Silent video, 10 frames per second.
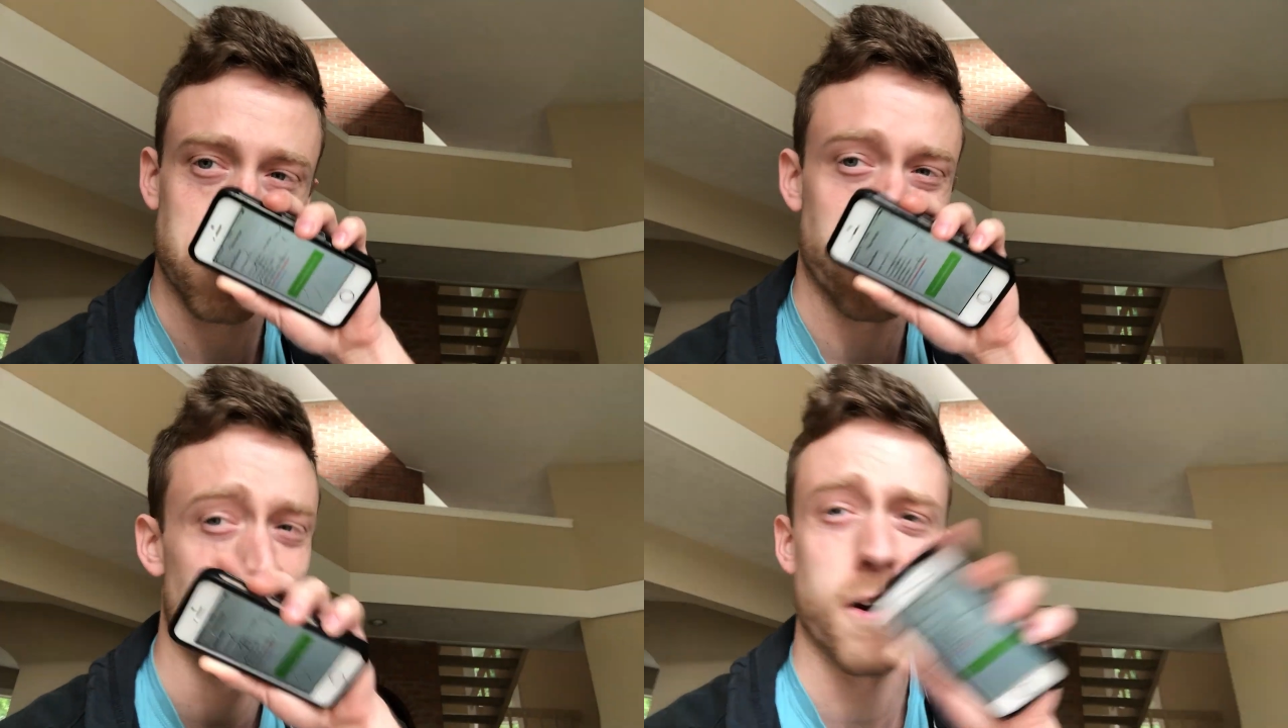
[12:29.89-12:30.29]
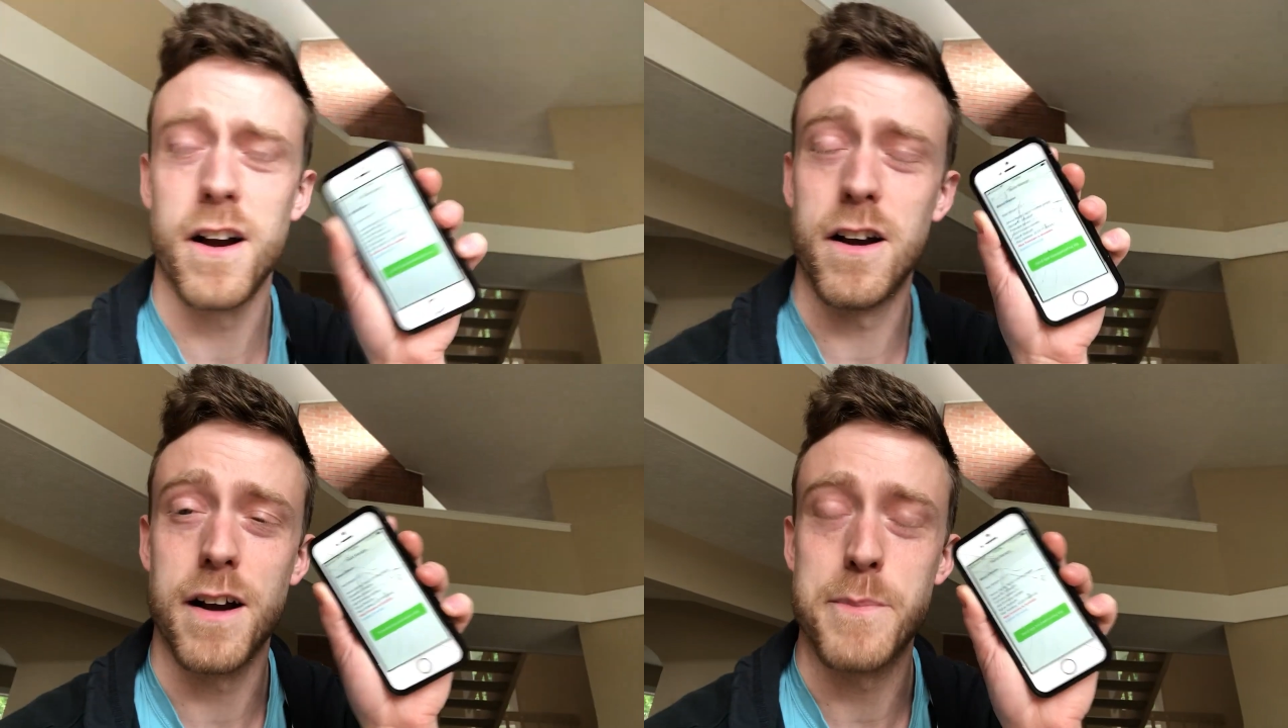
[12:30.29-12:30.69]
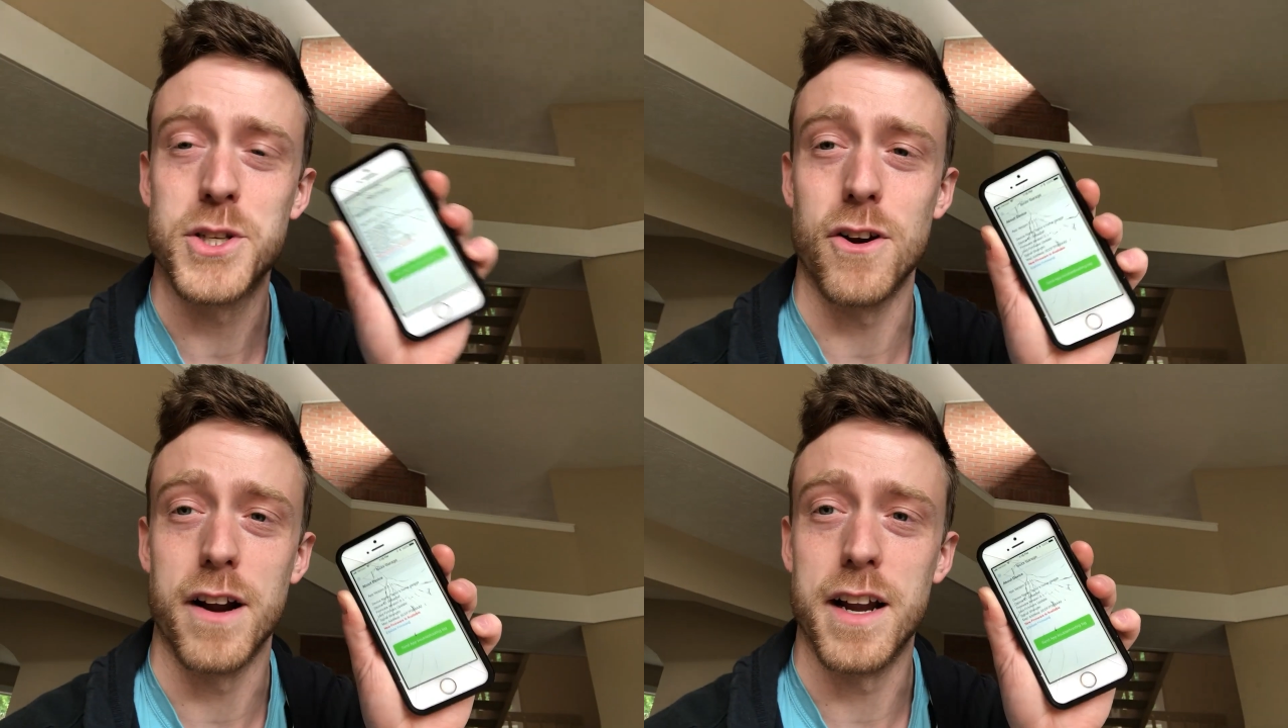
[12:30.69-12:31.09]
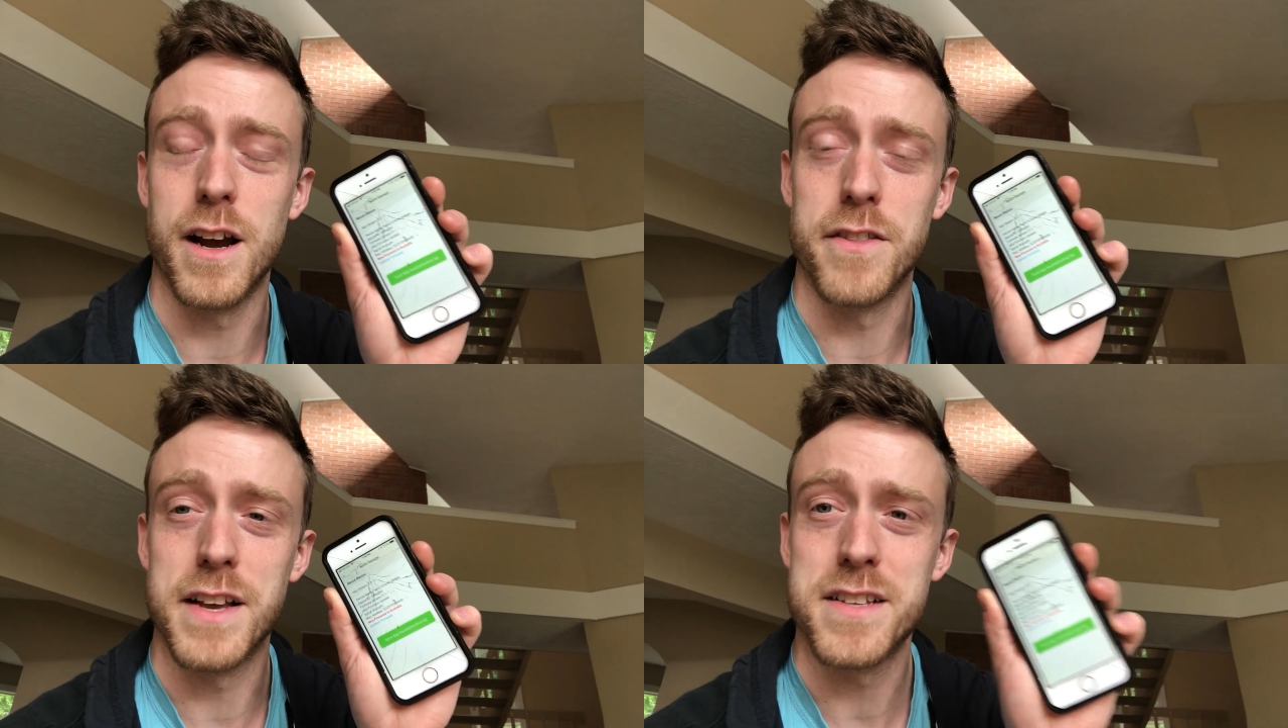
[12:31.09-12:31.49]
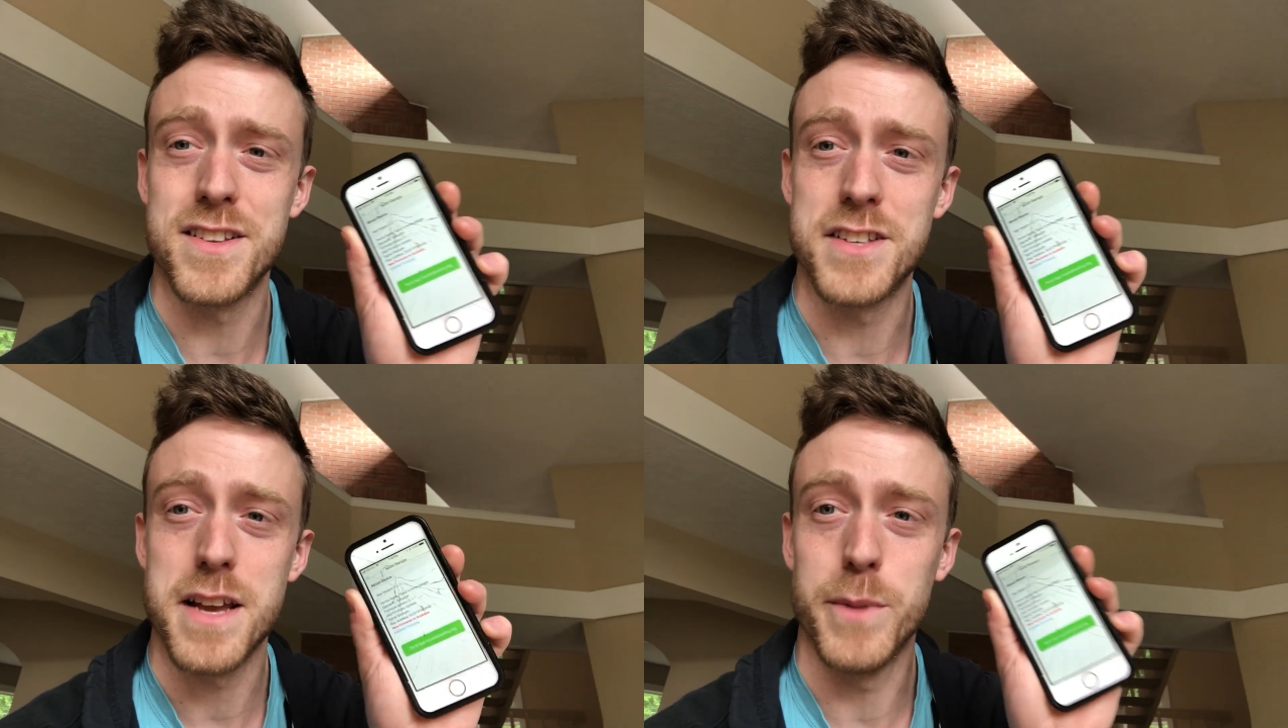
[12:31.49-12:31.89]
Or, I'm sorry, unless
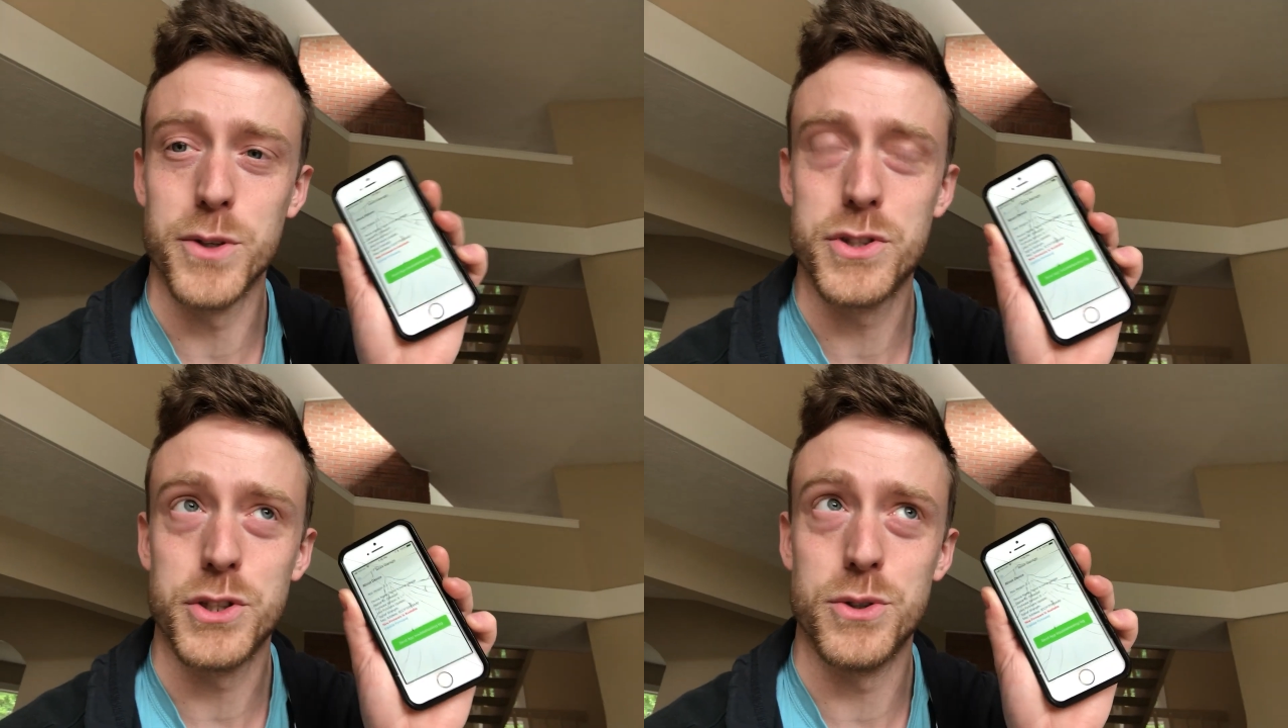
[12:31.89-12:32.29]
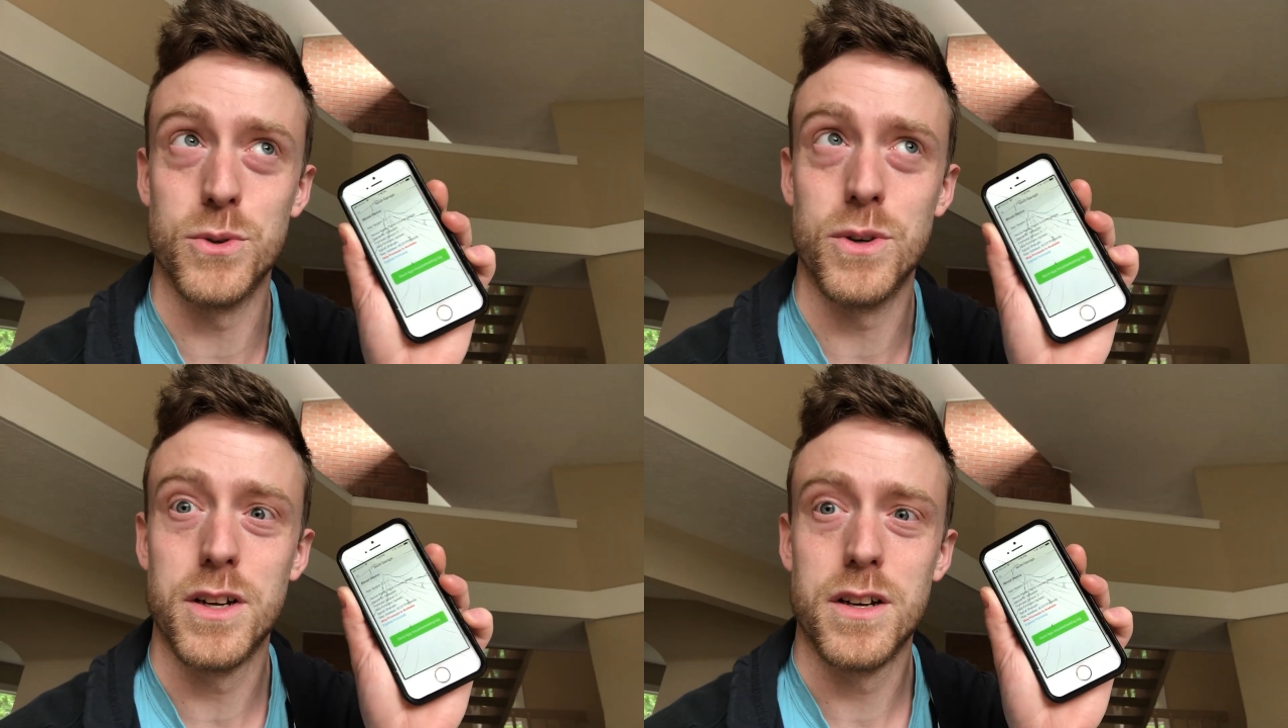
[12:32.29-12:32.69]
it's able to